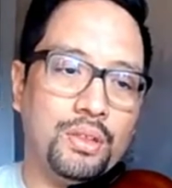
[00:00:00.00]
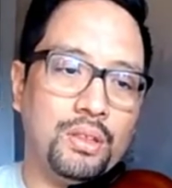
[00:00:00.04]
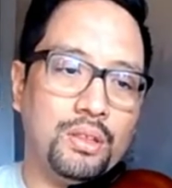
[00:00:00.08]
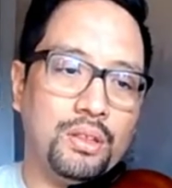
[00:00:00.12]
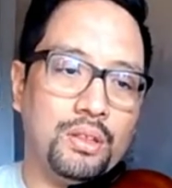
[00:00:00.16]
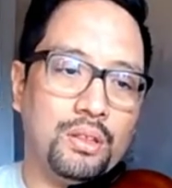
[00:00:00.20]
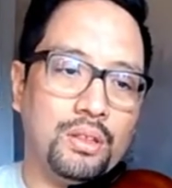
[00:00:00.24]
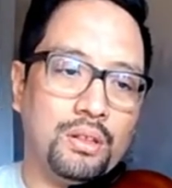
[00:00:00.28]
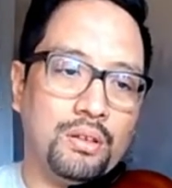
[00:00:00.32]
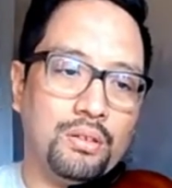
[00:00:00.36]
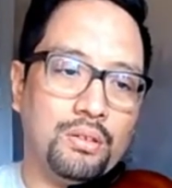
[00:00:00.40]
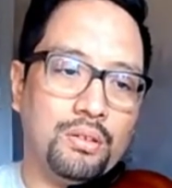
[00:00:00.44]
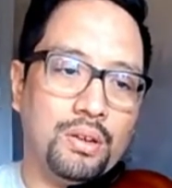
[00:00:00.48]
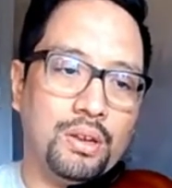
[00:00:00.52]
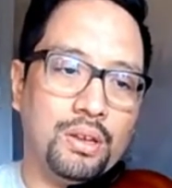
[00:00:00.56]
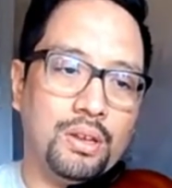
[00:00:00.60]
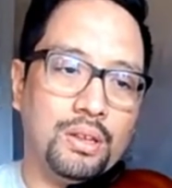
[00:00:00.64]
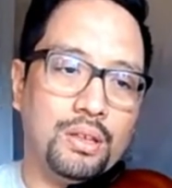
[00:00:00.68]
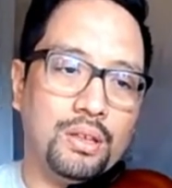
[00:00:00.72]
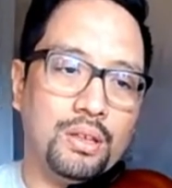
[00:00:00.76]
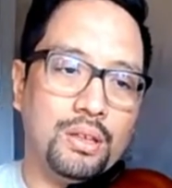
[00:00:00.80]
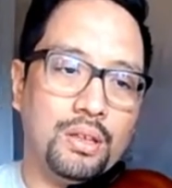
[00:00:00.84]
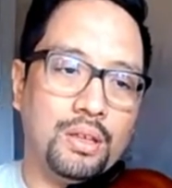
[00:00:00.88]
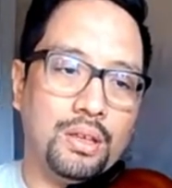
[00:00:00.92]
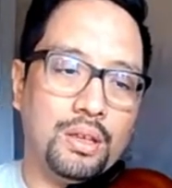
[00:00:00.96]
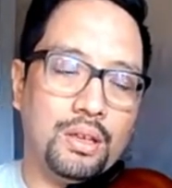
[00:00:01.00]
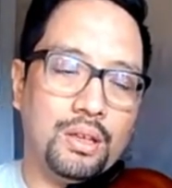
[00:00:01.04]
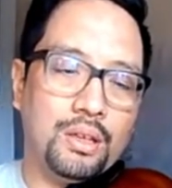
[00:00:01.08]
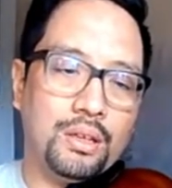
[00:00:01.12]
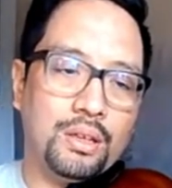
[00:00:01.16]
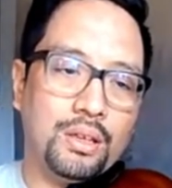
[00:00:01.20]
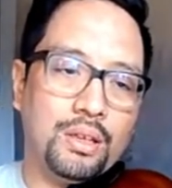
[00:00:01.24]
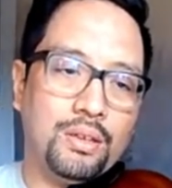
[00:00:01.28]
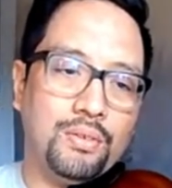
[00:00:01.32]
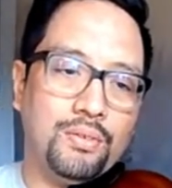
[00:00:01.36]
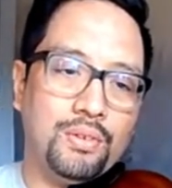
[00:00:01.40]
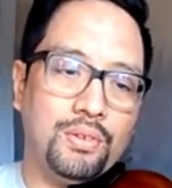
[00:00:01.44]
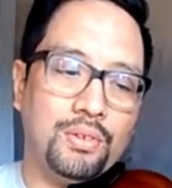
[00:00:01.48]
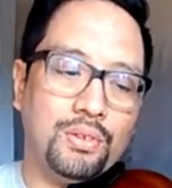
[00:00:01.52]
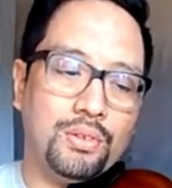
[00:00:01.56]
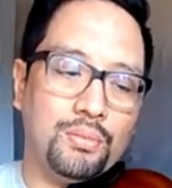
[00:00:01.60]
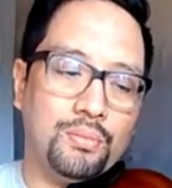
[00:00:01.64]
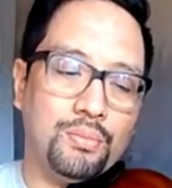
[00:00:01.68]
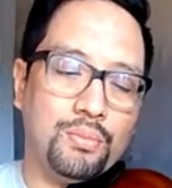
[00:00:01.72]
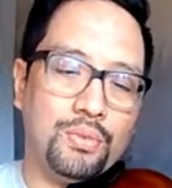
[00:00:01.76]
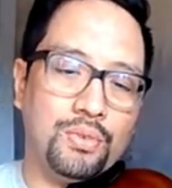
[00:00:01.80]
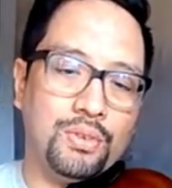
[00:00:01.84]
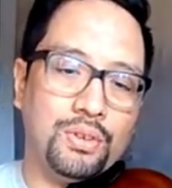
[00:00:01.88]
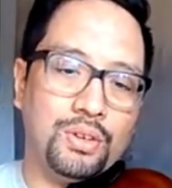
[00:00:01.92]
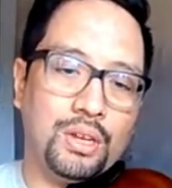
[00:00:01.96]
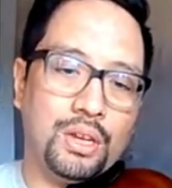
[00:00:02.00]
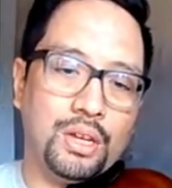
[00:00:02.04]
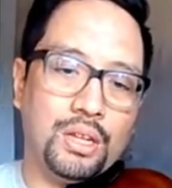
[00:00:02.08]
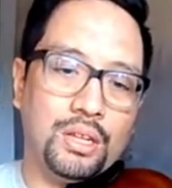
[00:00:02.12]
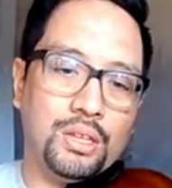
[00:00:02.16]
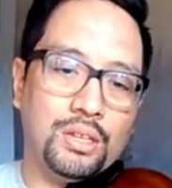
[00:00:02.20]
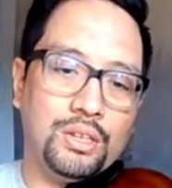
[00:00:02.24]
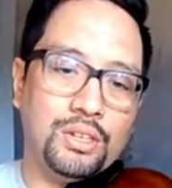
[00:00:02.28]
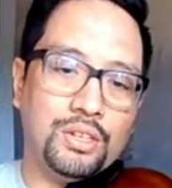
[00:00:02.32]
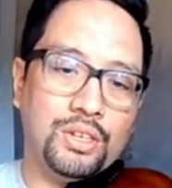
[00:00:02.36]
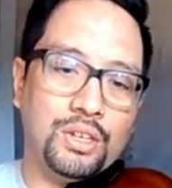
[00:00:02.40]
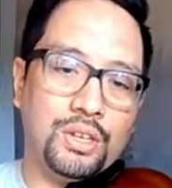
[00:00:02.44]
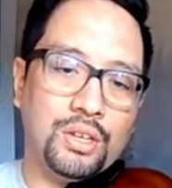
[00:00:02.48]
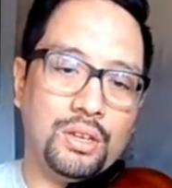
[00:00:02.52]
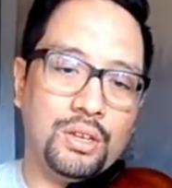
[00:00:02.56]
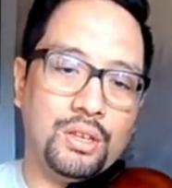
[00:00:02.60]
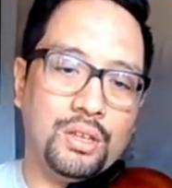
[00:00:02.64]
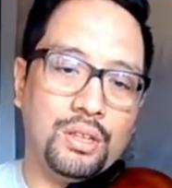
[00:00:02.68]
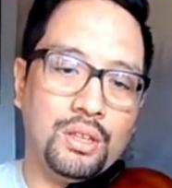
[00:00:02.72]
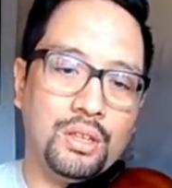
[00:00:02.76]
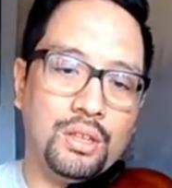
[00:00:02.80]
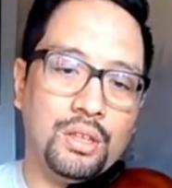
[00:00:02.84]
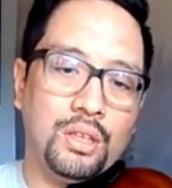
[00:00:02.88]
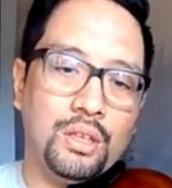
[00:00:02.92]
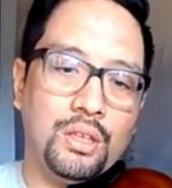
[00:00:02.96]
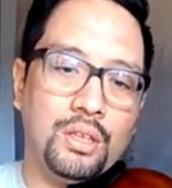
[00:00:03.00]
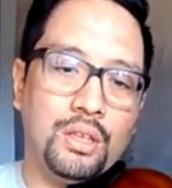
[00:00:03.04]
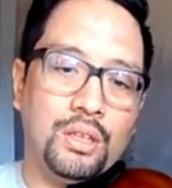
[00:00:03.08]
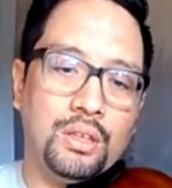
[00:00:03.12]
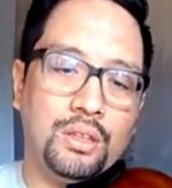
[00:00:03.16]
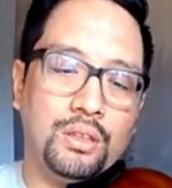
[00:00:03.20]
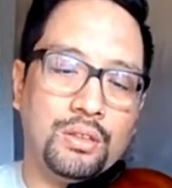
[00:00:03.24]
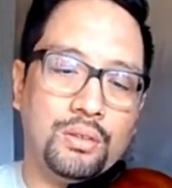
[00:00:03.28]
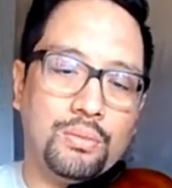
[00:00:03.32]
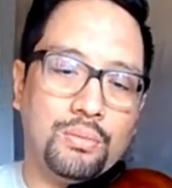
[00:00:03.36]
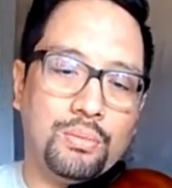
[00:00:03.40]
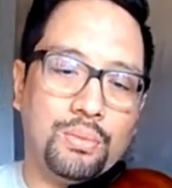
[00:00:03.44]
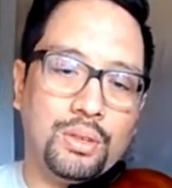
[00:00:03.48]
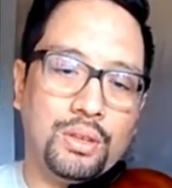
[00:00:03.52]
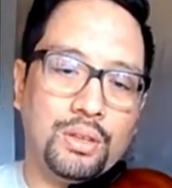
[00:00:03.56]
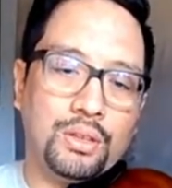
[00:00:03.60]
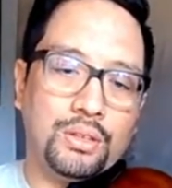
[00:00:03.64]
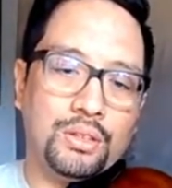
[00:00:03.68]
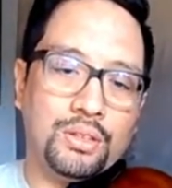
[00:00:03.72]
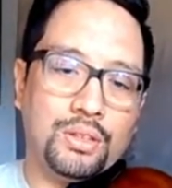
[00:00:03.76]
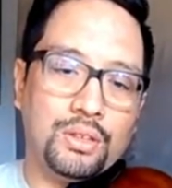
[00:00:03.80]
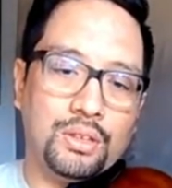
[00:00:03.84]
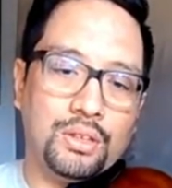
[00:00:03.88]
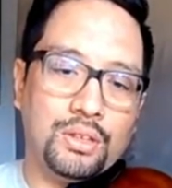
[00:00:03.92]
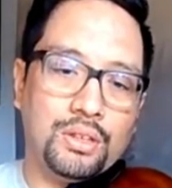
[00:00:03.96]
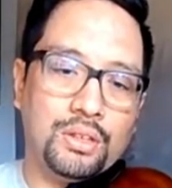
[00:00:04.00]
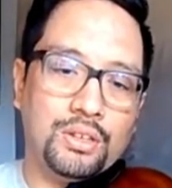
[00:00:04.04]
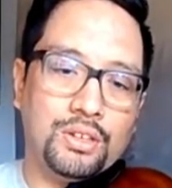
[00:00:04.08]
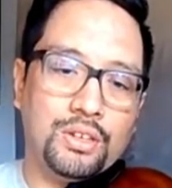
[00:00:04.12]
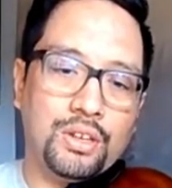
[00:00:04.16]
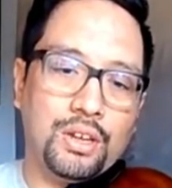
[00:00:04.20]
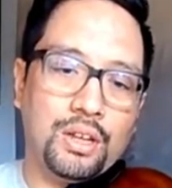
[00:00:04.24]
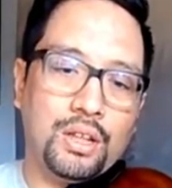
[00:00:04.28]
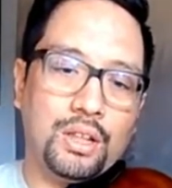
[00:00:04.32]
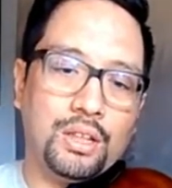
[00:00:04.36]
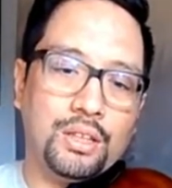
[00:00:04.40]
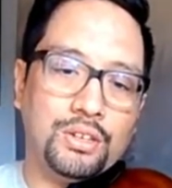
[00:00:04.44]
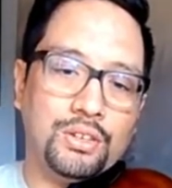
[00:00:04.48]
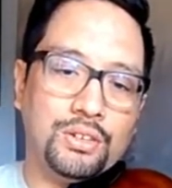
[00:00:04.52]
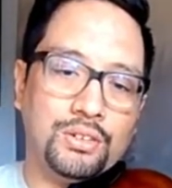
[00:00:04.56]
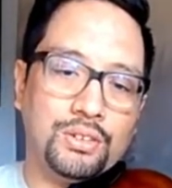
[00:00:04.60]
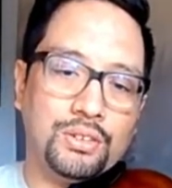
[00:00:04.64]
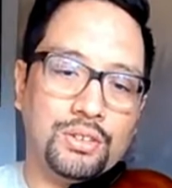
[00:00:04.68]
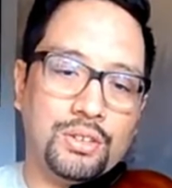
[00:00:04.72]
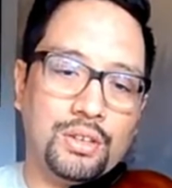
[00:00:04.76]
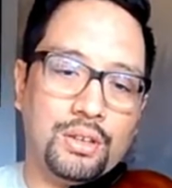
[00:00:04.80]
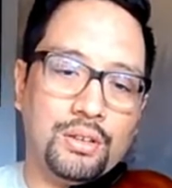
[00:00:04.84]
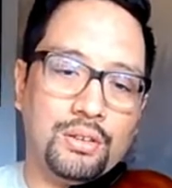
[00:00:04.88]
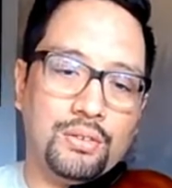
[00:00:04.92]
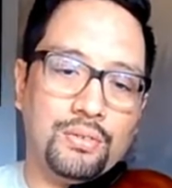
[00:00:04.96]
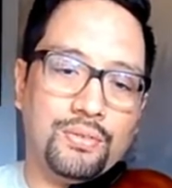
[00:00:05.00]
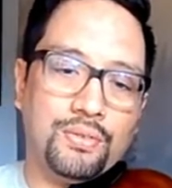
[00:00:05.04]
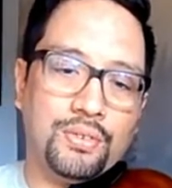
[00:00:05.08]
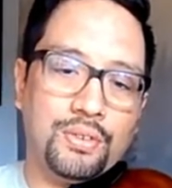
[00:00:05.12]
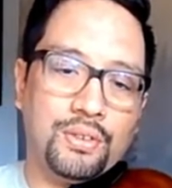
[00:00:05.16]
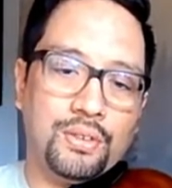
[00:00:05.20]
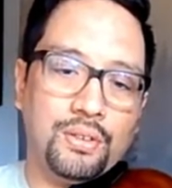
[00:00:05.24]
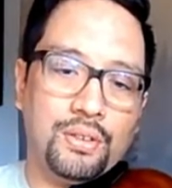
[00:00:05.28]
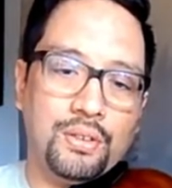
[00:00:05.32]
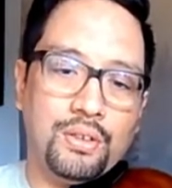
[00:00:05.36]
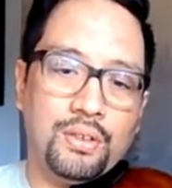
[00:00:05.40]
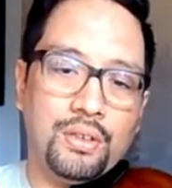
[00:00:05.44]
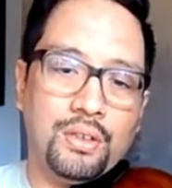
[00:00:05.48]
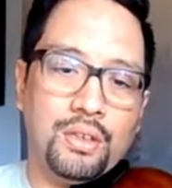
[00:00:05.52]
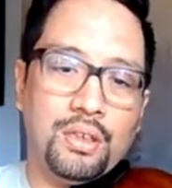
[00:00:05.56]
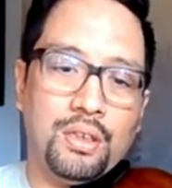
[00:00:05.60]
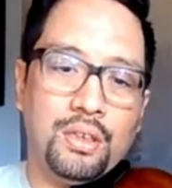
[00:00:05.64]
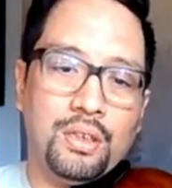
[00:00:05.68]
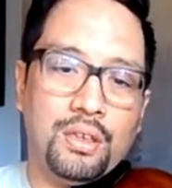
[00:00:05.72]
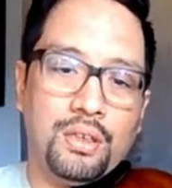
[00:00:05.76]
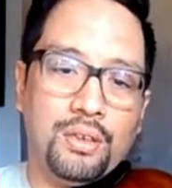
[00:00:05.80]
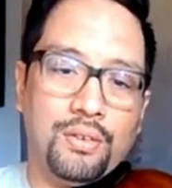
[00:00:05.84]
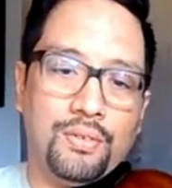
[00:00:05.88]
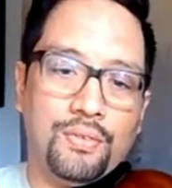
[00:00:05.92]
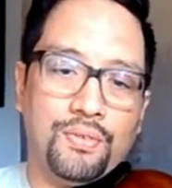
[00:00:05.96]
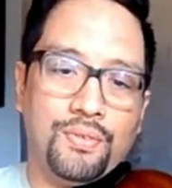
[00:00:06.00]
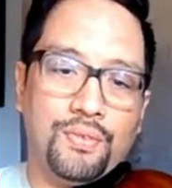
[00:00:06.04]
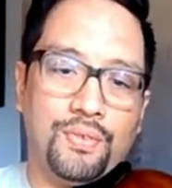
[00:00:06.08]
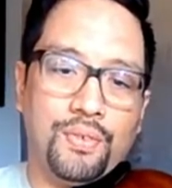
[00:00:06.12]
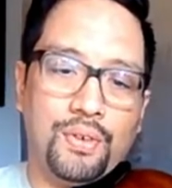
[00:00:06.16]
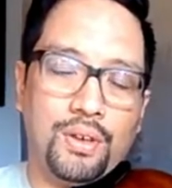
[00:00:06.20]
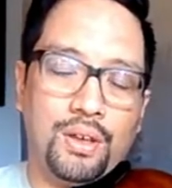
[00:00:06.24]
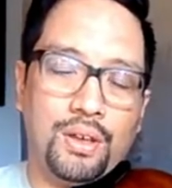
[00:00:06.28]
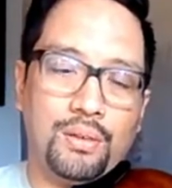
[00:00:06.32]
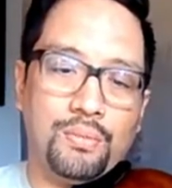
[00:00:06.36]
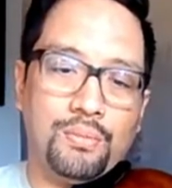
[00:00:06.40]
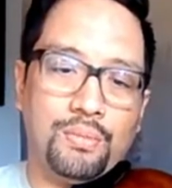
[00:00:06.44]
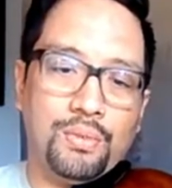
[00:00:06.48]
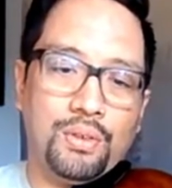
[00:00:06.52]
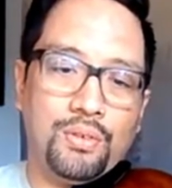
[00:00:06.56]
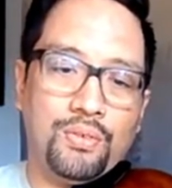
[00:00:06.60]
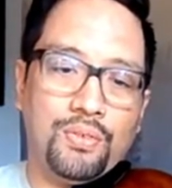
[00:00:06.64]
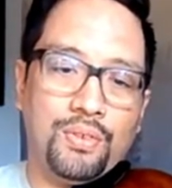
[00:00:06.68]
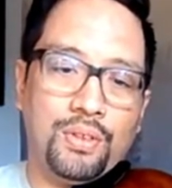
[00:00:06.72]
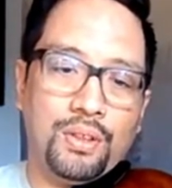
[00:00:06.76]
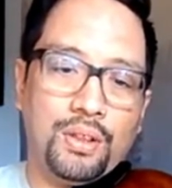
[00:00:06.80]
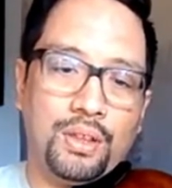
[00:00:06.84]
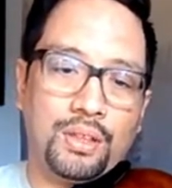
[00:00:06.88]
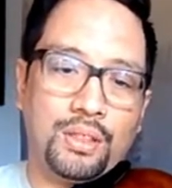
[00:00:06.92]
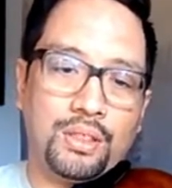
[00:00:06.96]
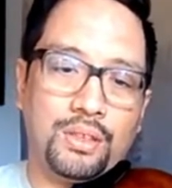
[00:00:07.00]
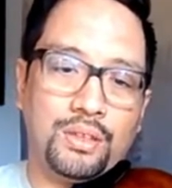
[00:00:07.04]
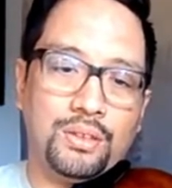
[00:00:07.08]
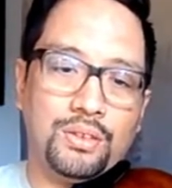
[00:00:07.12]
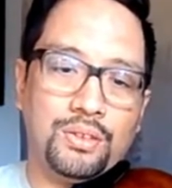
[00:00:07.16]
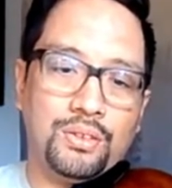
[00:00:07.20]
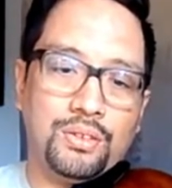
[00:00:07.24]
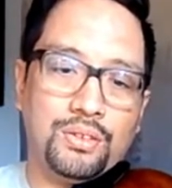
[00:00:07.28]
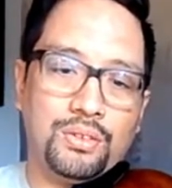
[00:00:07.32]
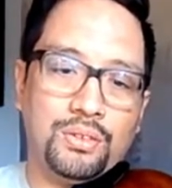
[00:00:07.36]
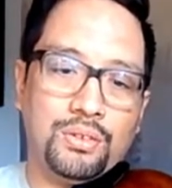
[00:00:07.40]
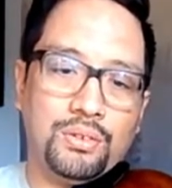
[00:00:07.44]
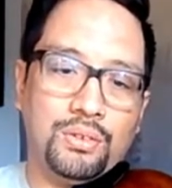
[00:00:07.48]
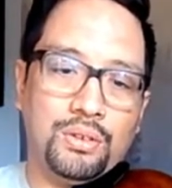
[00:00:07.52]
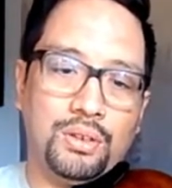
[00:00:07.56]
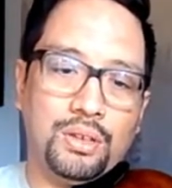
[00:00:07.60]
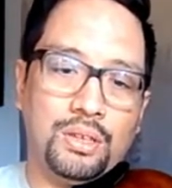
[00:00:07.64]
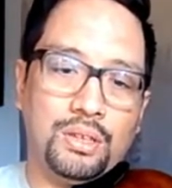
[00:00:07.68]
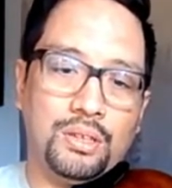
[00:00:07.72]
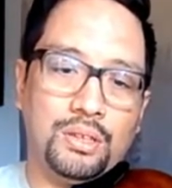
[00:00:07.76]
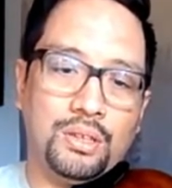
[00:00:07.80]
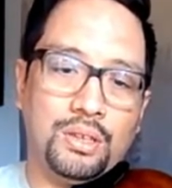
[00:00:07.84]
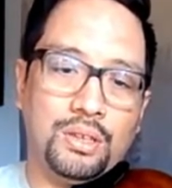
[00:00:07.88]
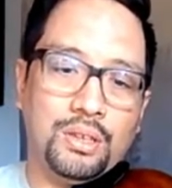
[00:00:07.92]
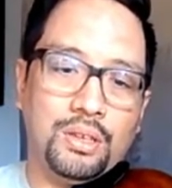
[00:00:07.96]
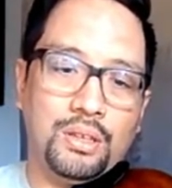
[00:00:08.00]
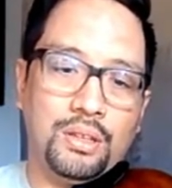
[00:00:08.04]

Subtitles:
All right, I'll give you some things to challenge yourselves if you feel like this is too easy.